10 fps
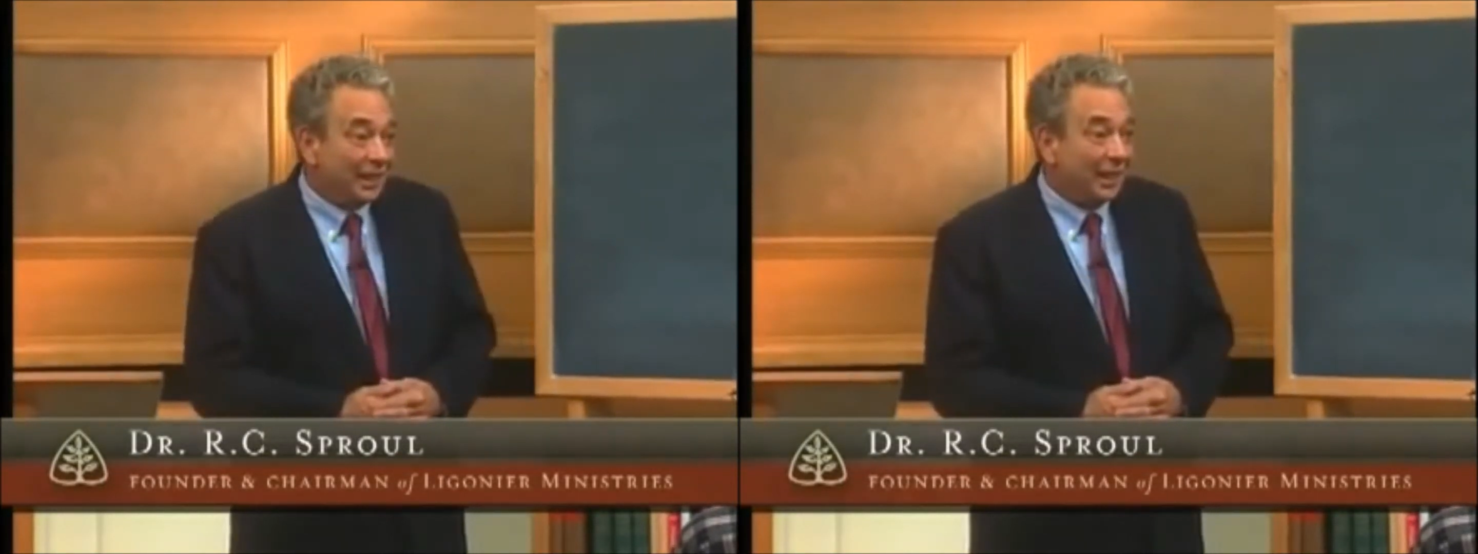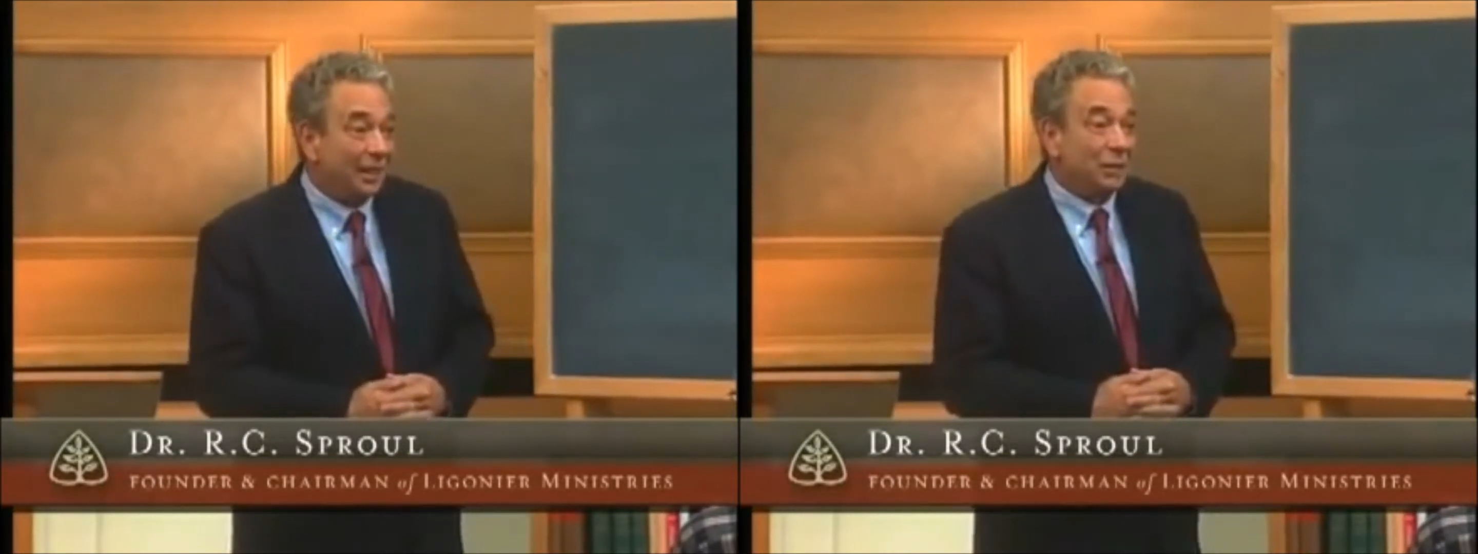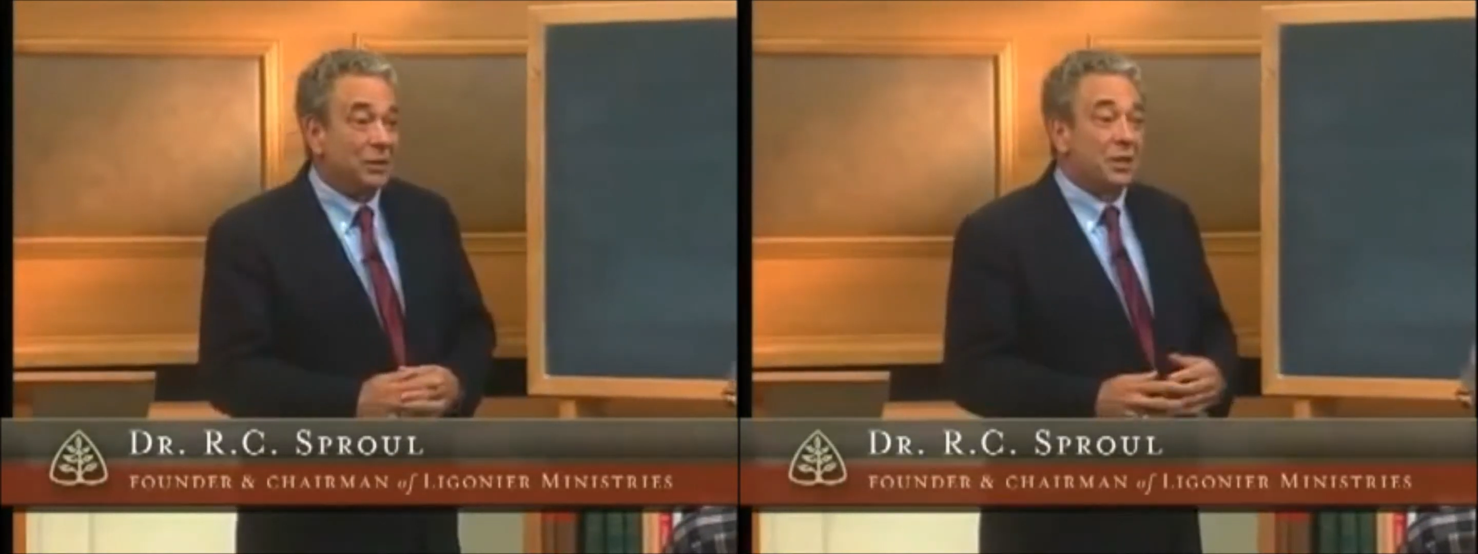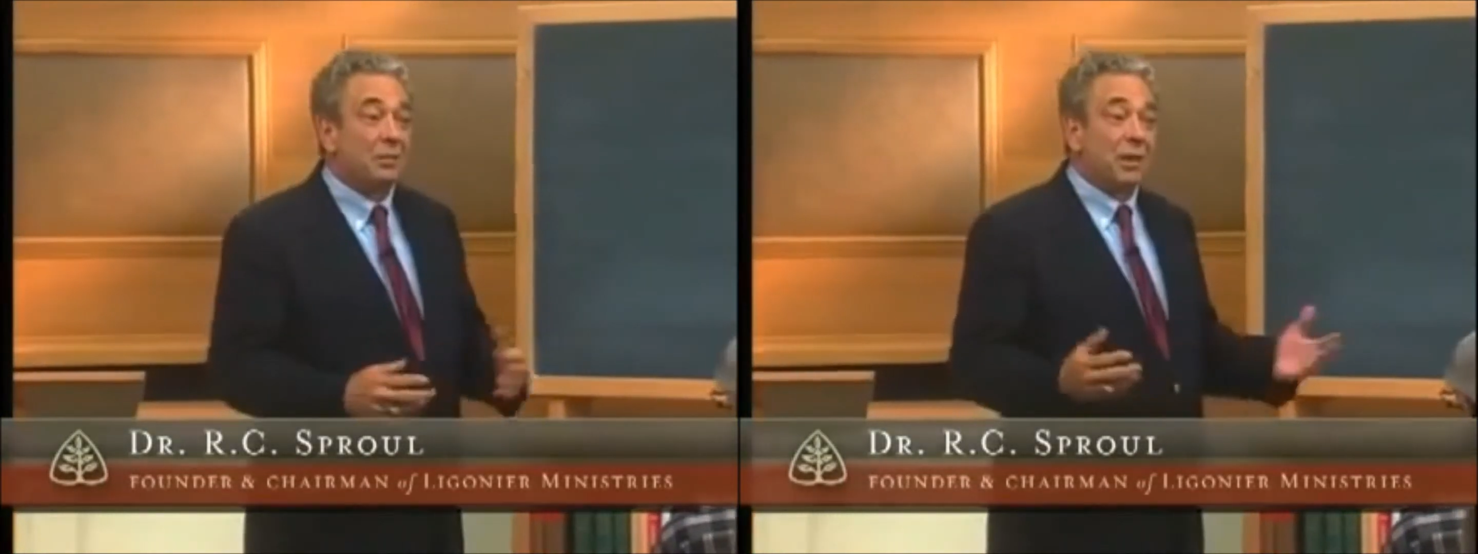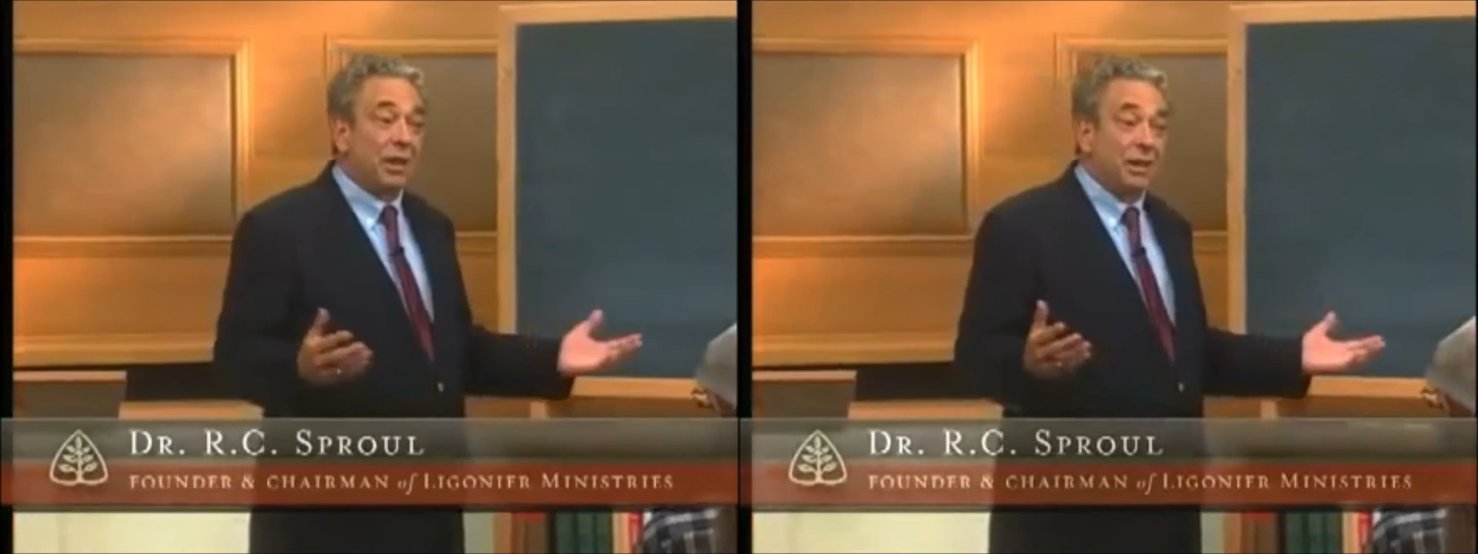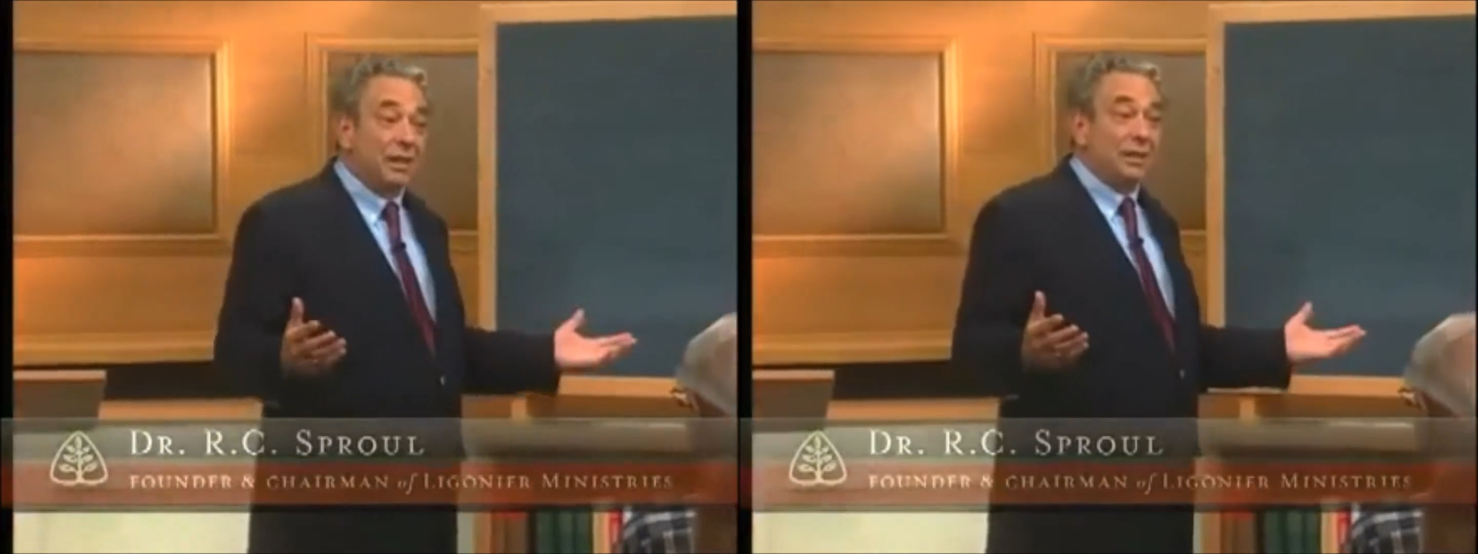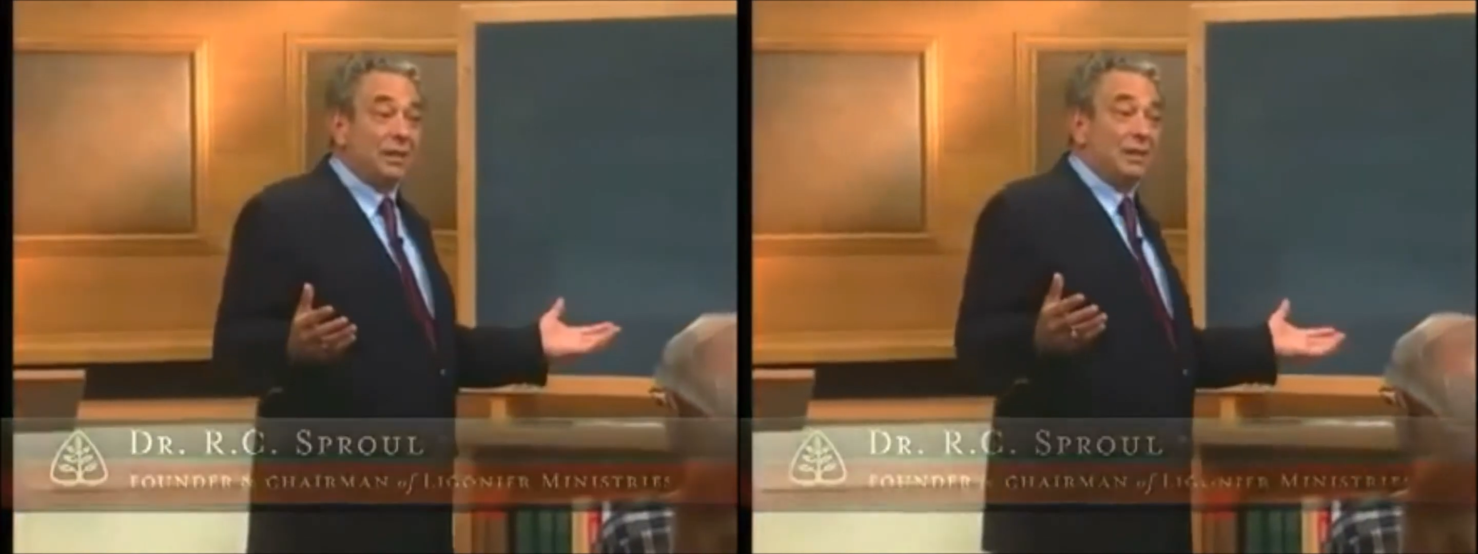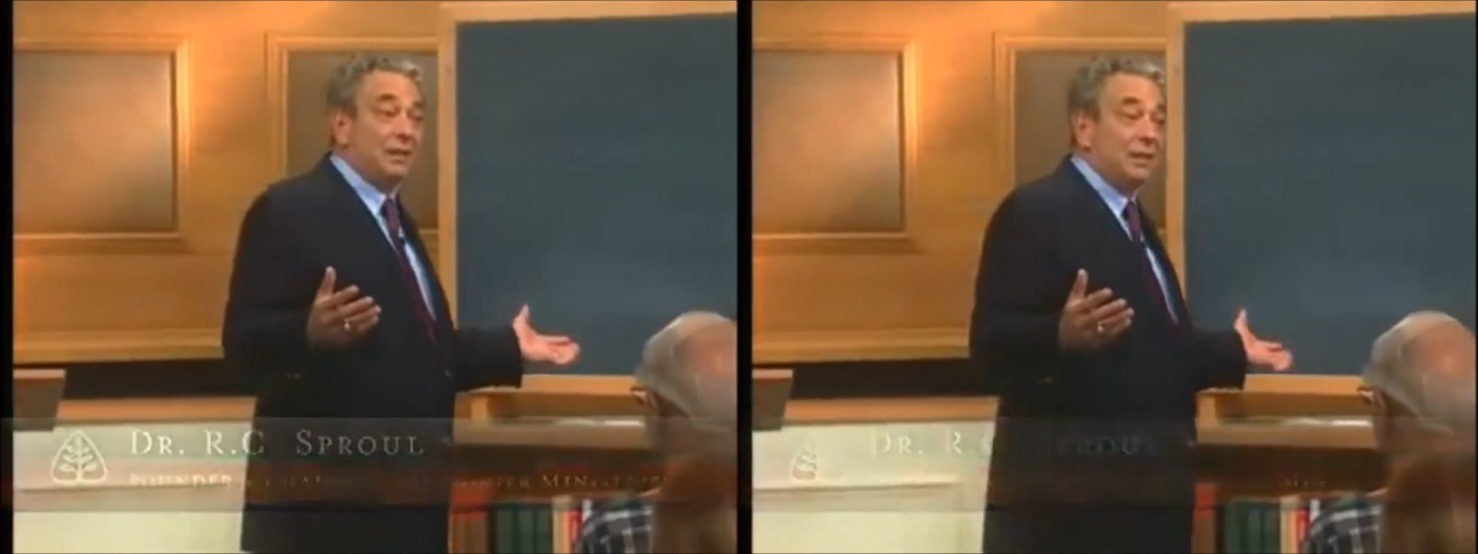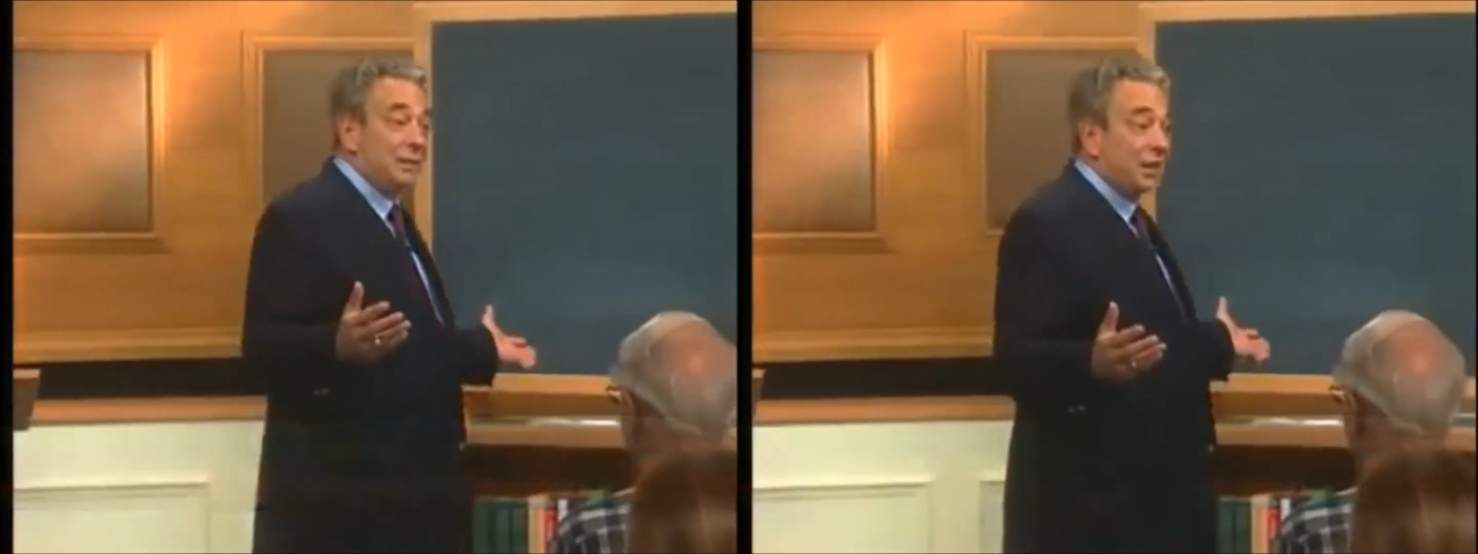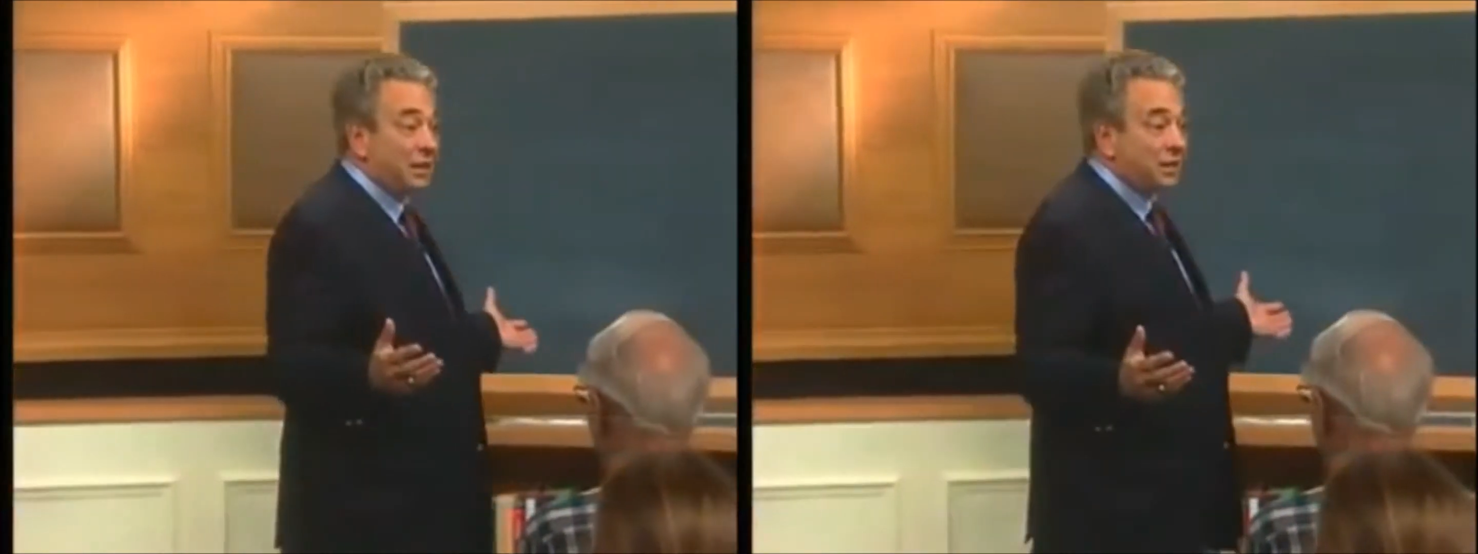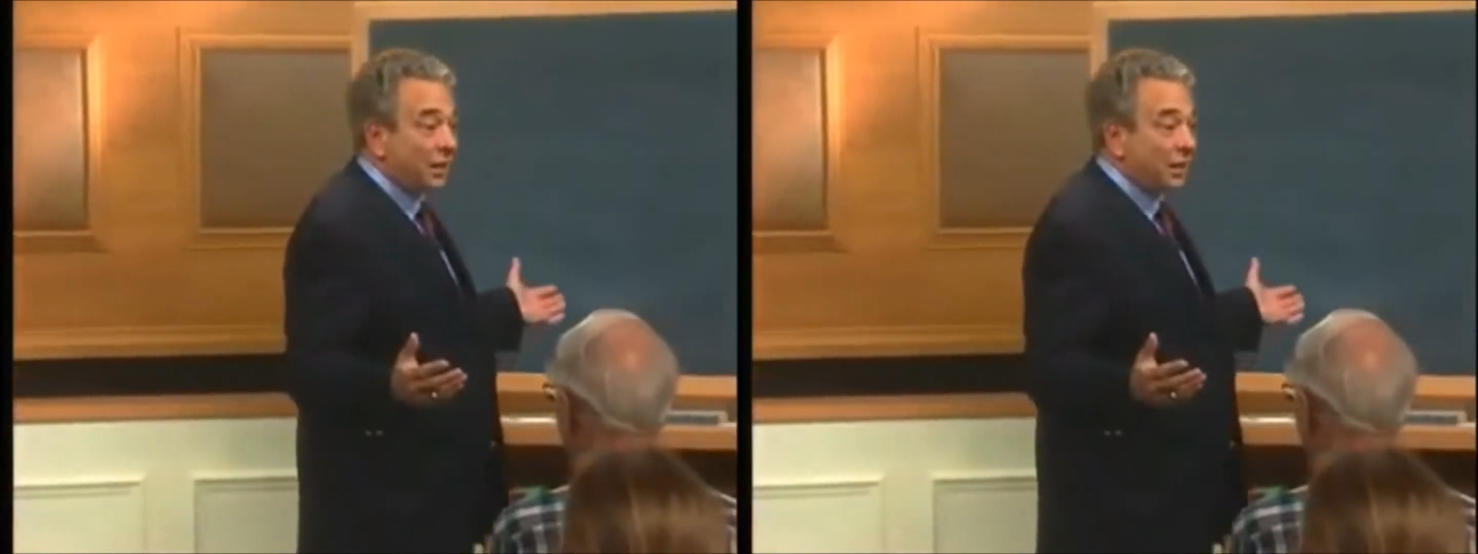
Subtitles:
Now, when somebody says